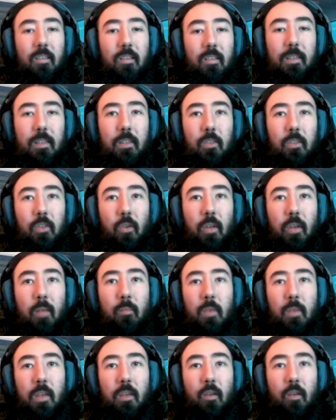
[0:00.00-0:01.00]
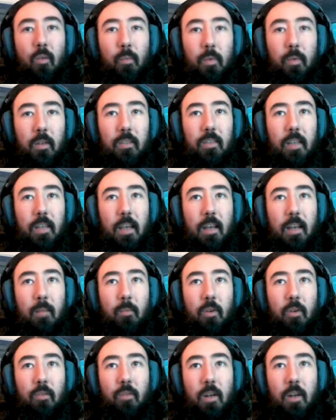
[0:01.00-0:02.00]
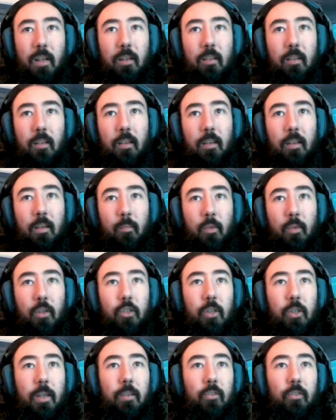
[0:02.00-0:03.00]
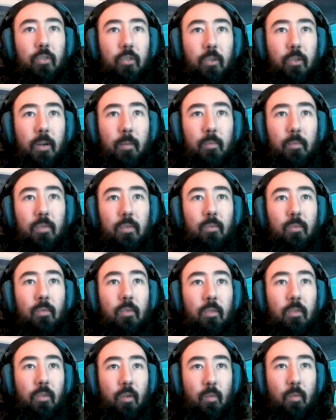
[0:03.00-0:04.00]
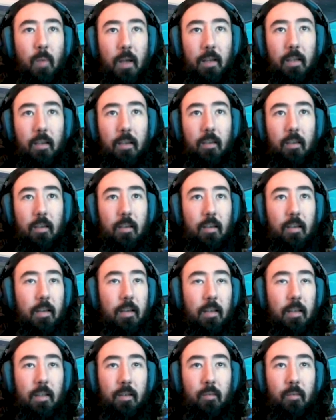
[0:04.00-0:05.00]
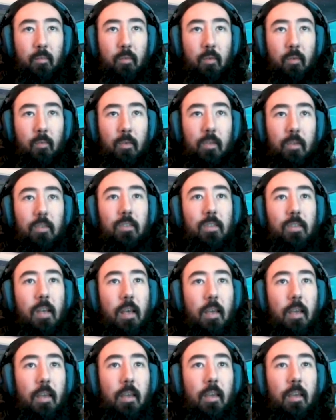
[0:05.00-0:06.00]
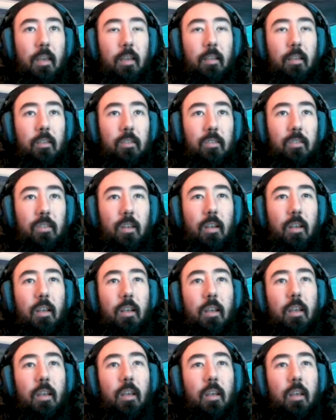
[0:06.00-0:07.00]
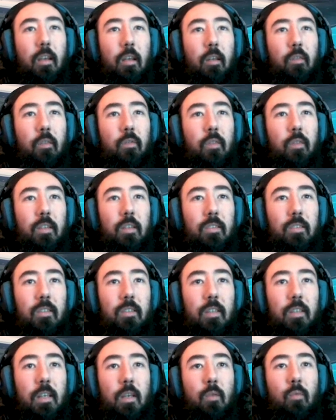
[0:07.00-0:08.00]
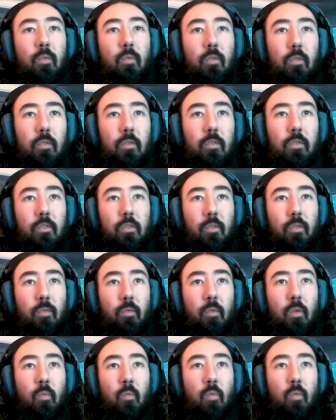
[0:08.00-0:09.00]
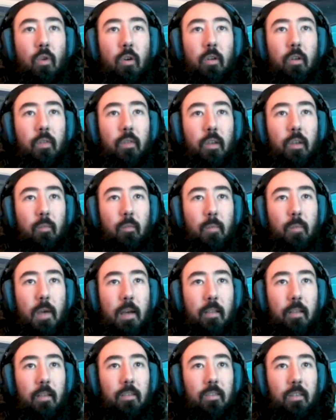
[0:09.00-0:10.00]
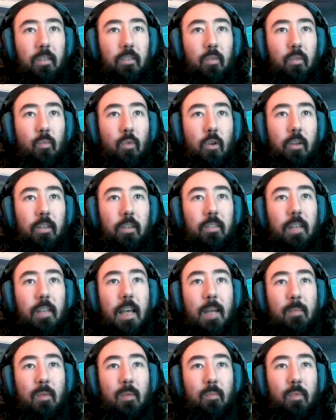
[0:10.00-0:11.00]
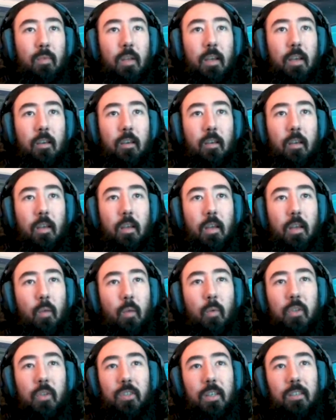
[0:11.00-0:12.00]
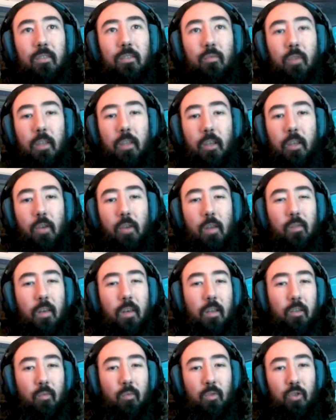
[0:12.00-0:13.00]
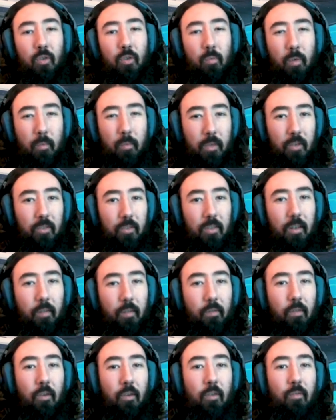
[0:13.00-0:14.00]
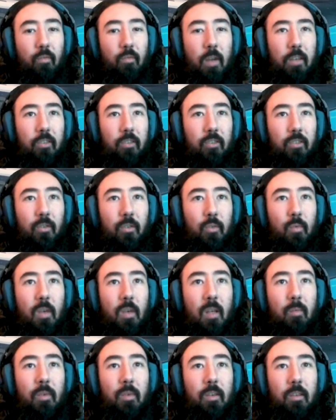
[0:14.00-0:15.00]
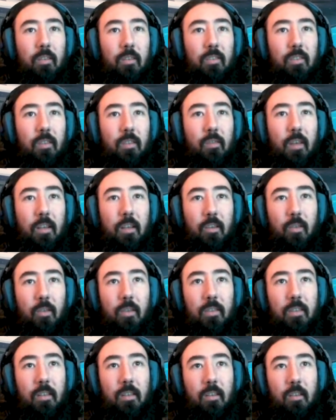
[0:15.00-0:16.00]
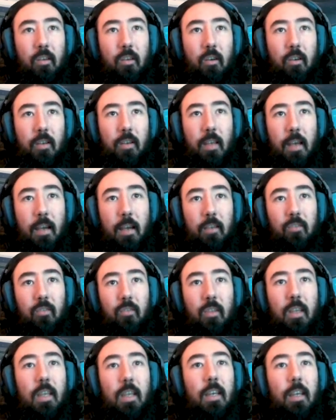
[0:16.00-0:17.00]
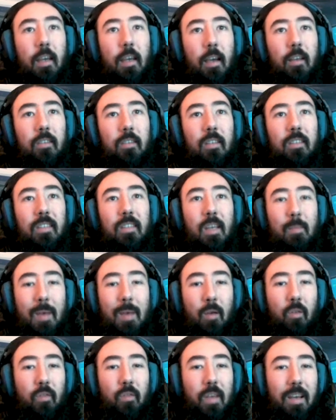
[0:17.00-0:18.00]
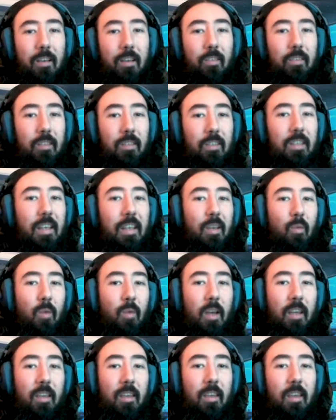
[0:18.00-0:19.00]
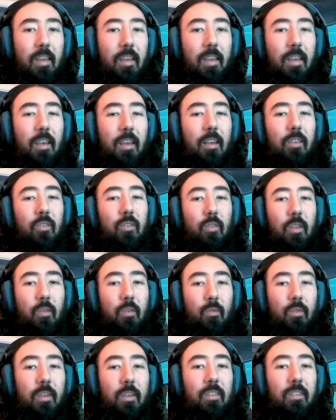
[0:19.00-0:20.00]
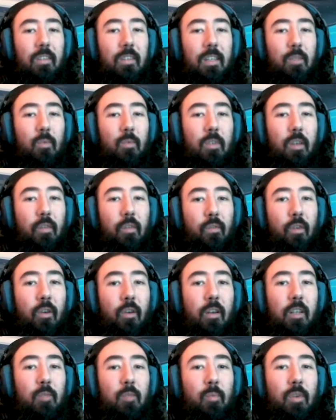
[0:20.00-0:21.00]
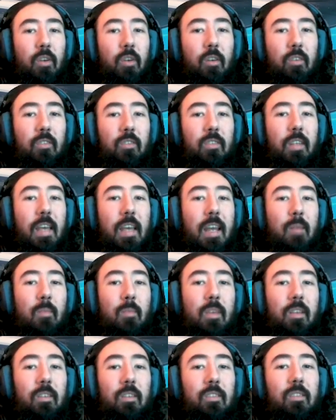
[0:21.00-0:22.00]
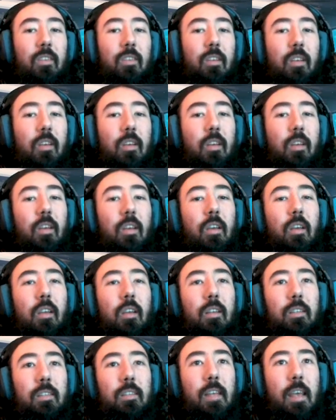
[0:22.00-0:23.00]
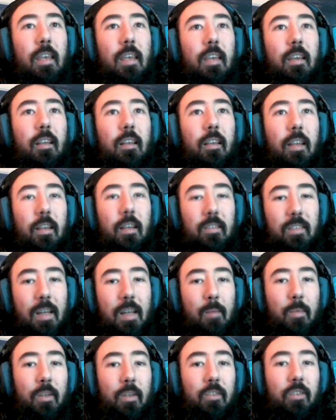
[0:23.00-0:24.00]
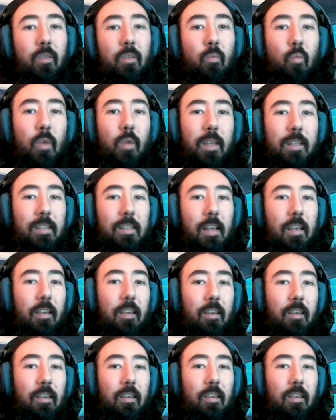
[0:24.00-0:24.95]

So let me open this again, I'm going to right click, I'm going to change script, we'll go back here, and what we'll say is, if this is equal to a 1, if they compare this and it's a 1, it's the enemy player, which isn't really a great value. We should have probably used a different register as well, because the value that's in the RDX or the EDX is the amount of health to take away. So the only reason these were different is because the enemies take less damage than we take.